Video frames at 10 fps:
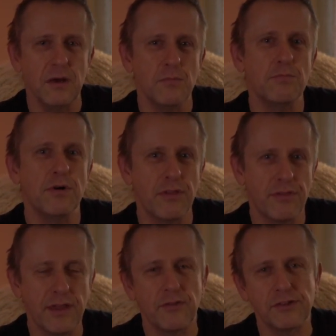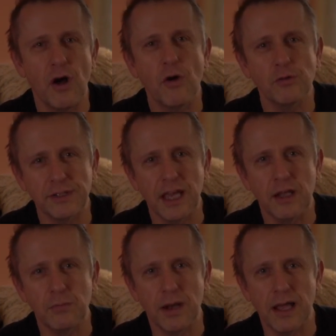but the thing that's holding it
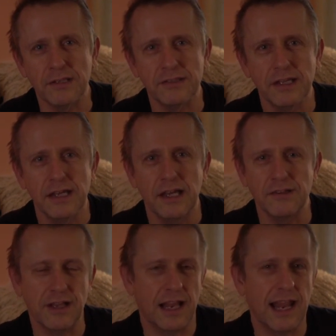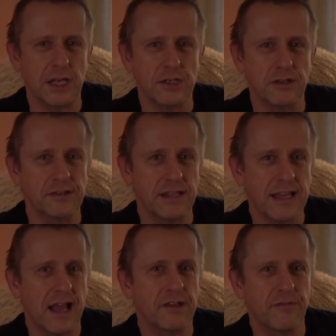in place is collagenous, and
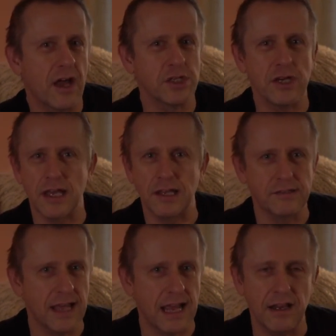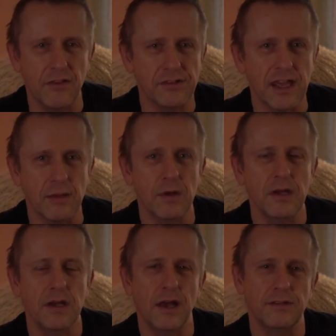that's fascia, exactly the same
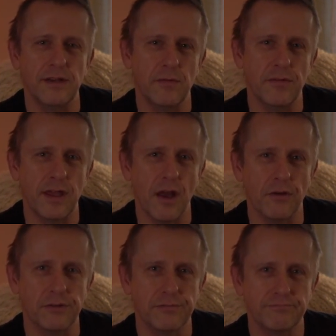as everything else.